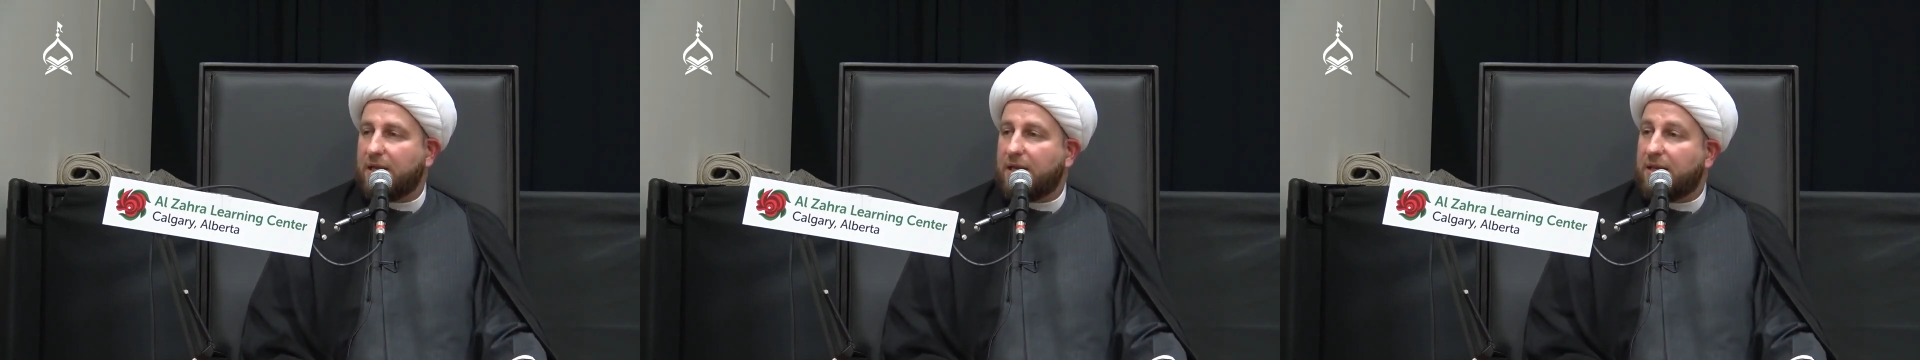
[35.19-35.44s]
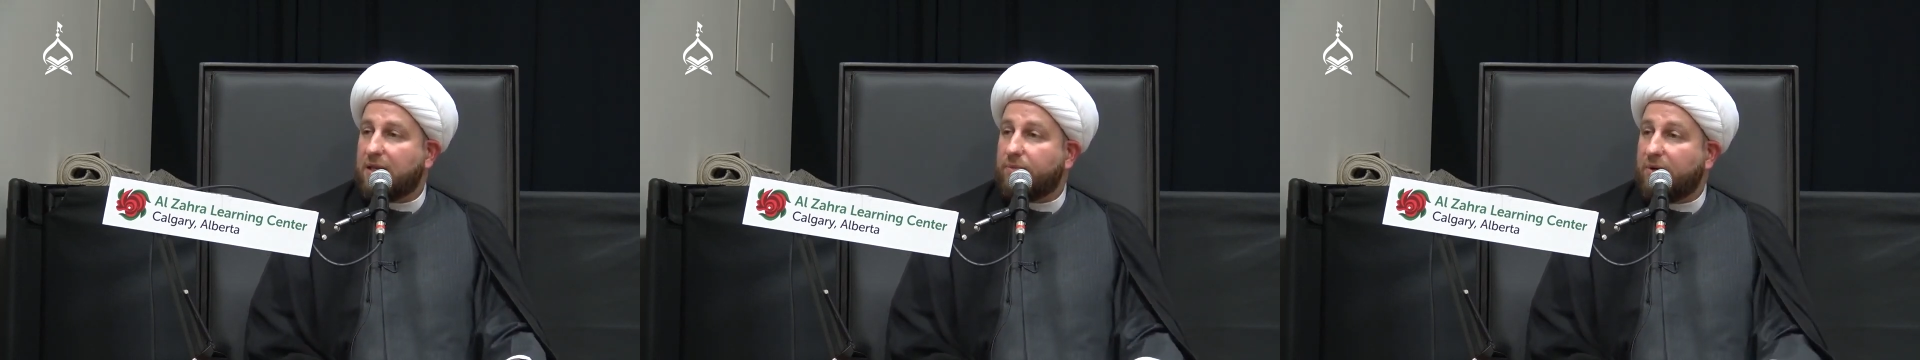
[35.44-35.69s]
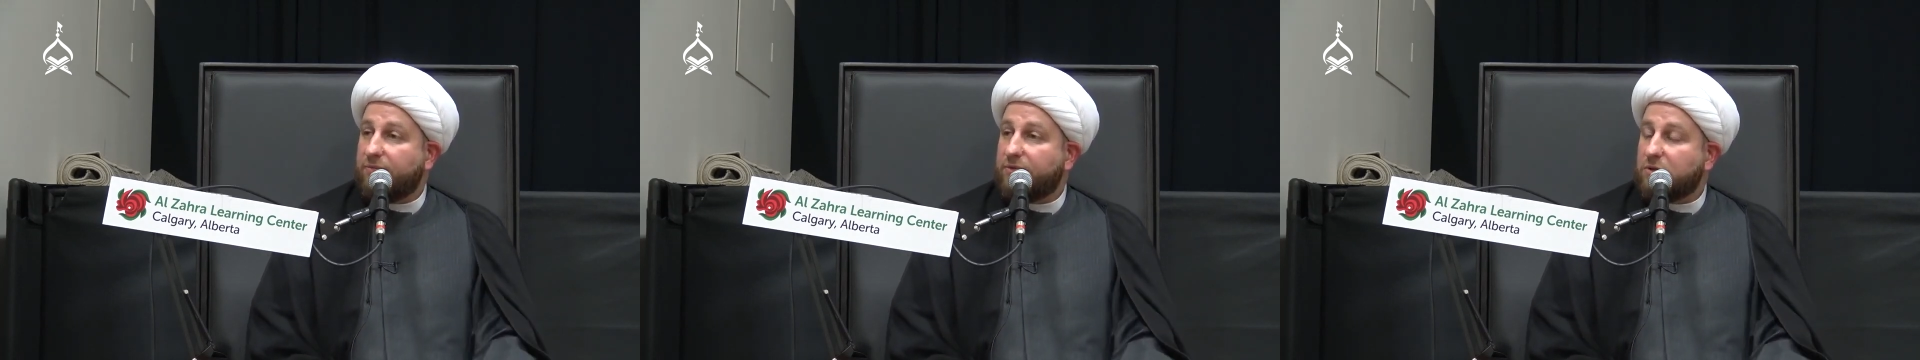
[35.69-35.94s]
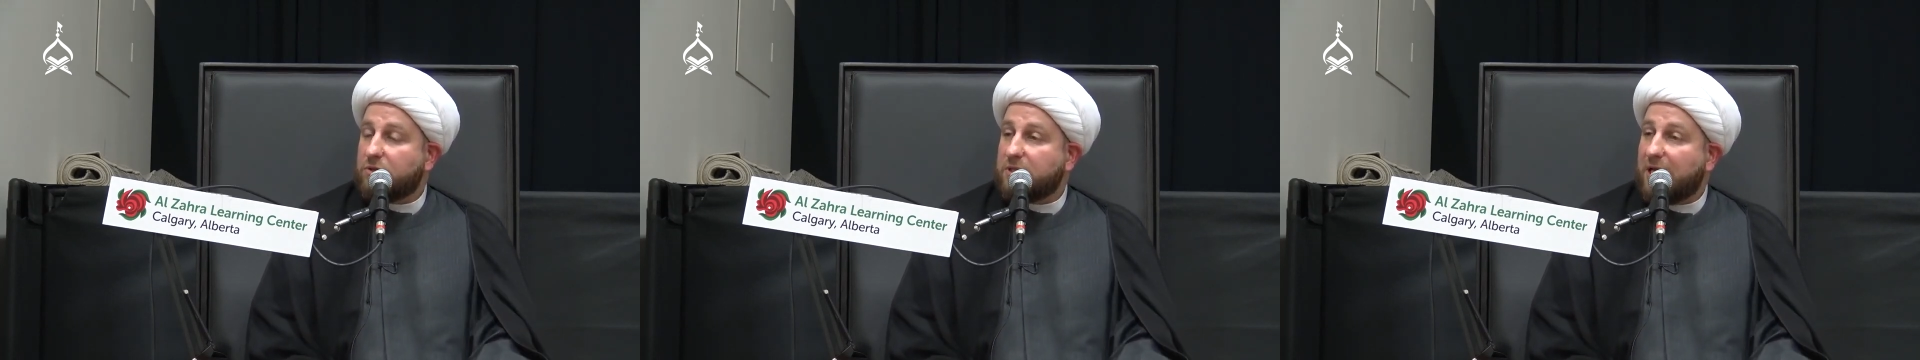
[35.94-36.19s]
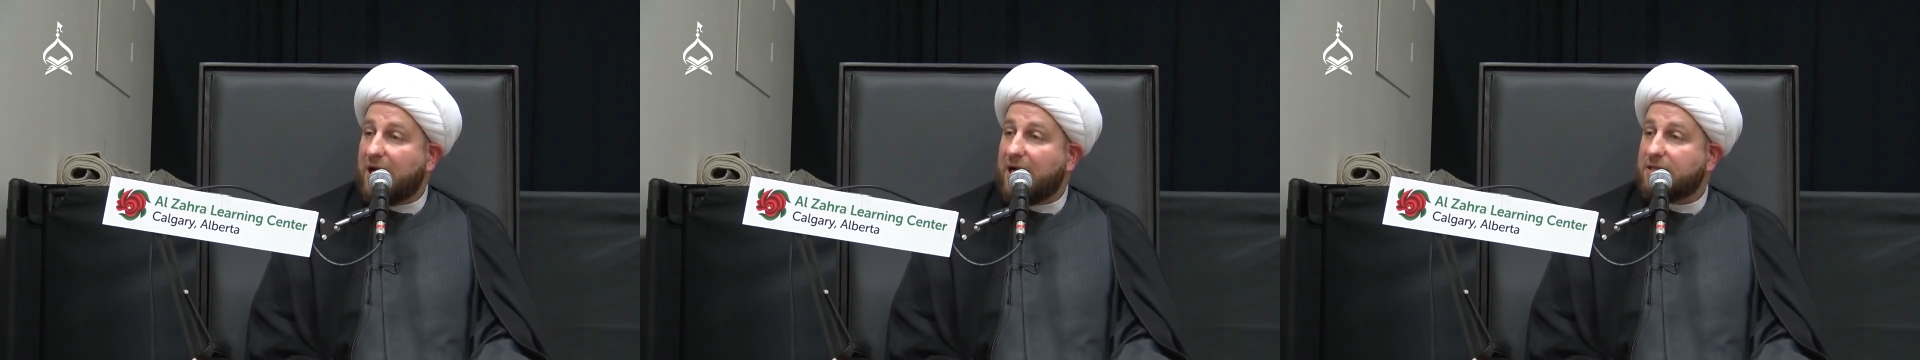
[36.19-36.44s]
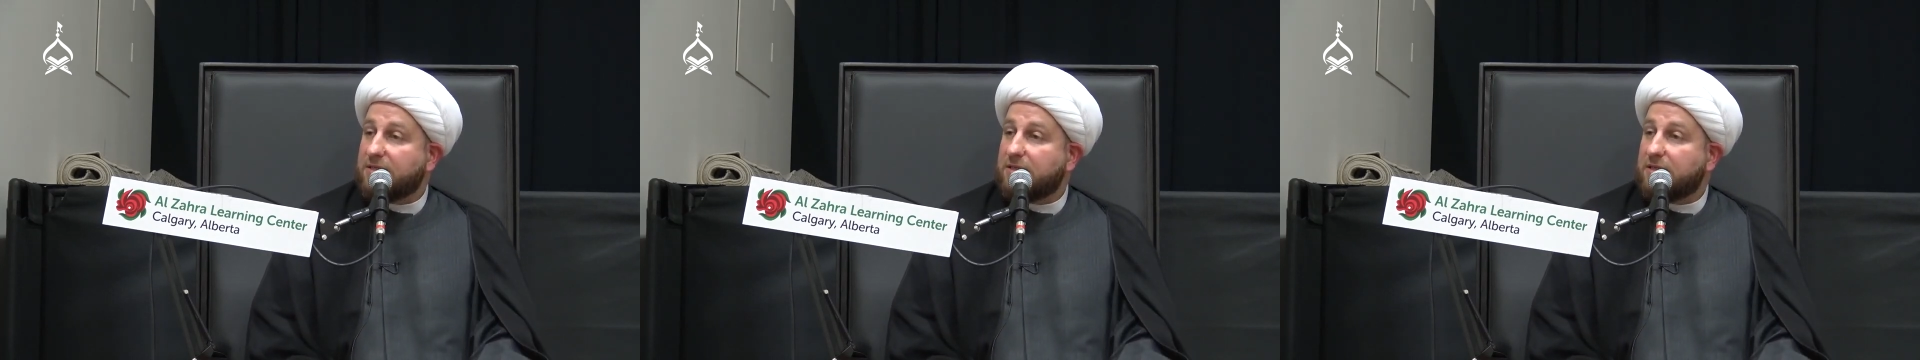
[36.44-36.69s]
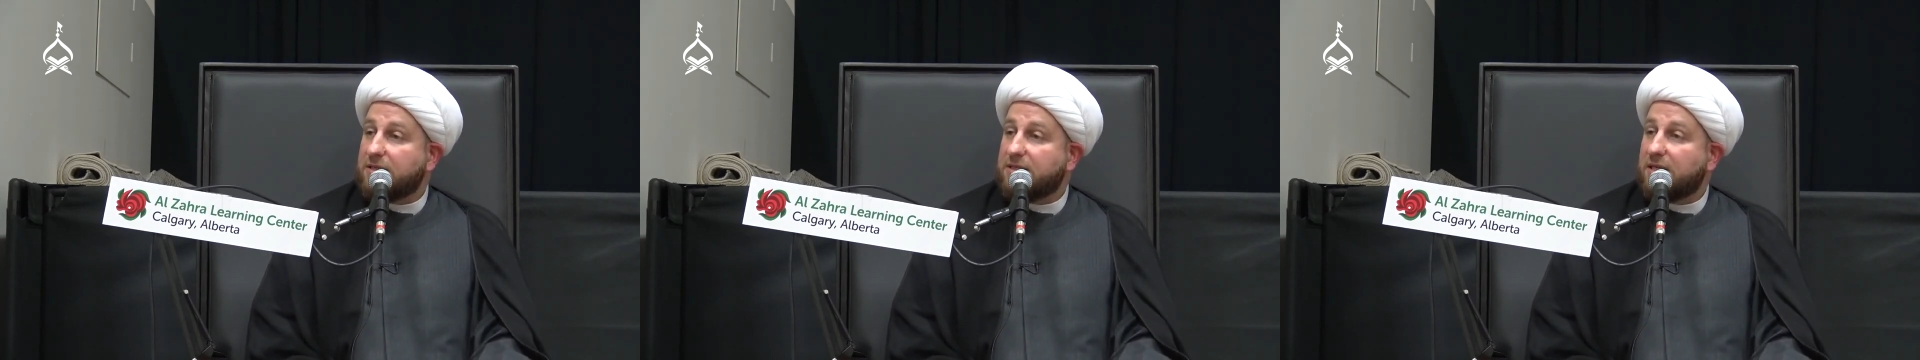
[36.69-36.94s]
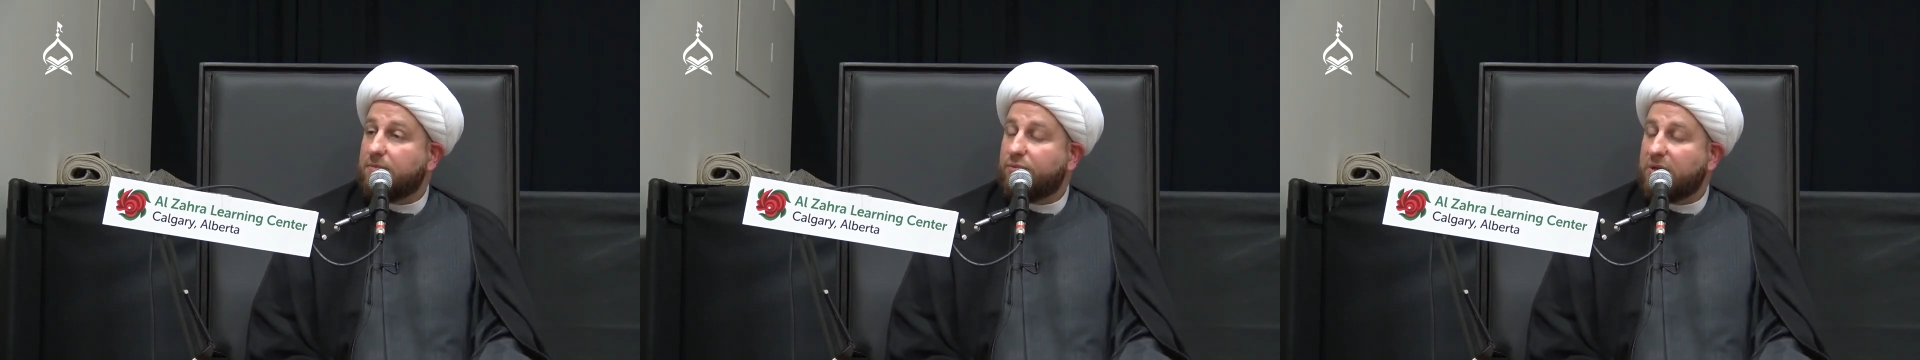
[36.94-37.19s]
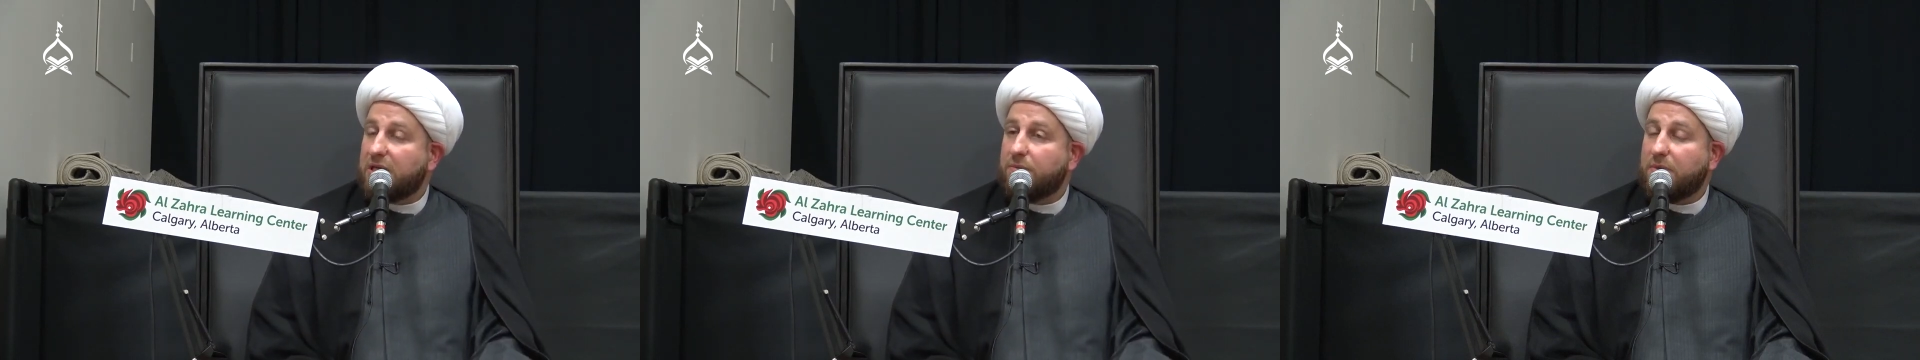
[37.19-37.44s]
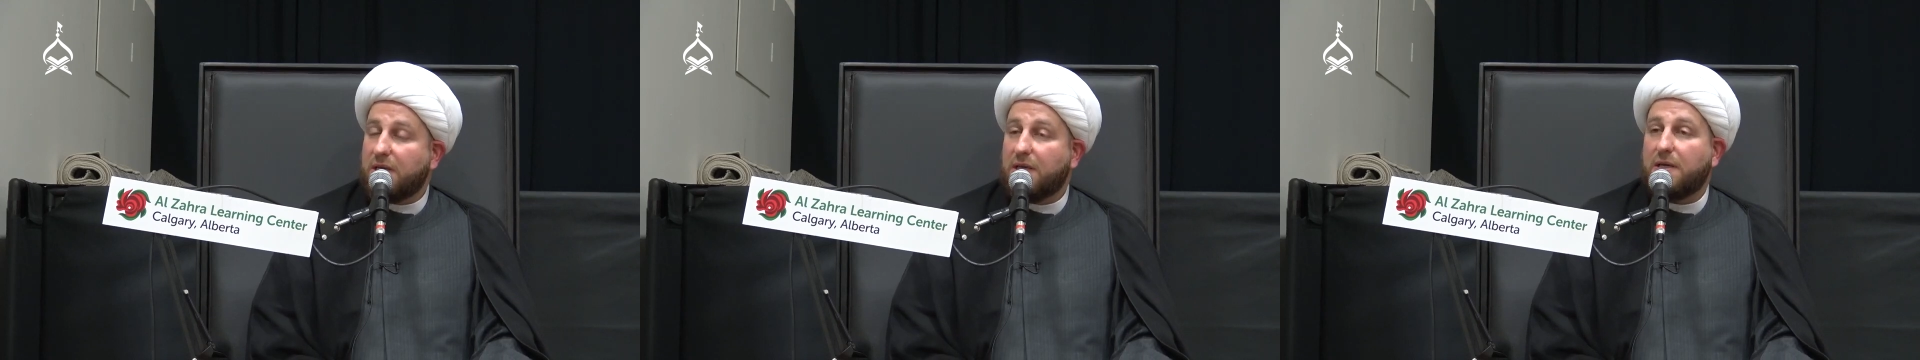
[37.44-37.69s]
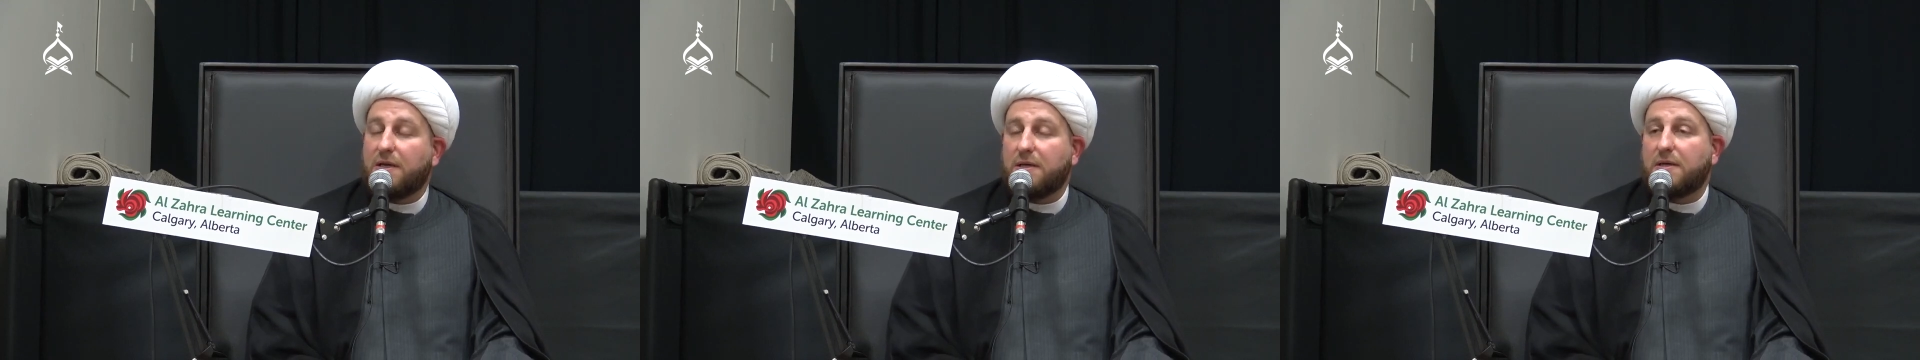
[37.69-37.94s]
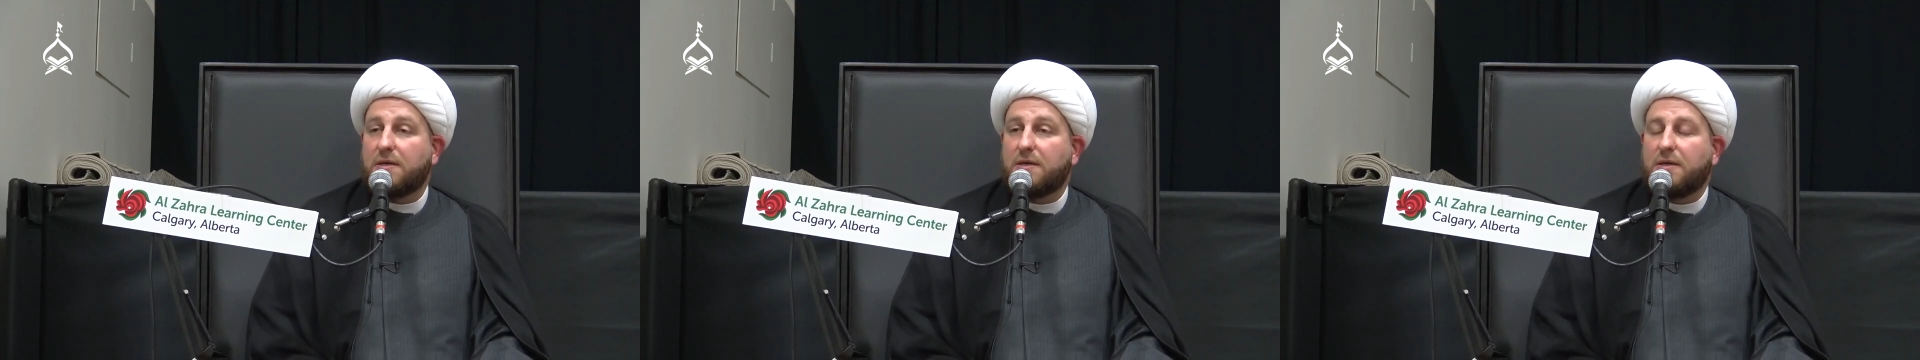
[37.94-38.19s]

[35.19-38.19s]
and the Prophet asked, he said, bring me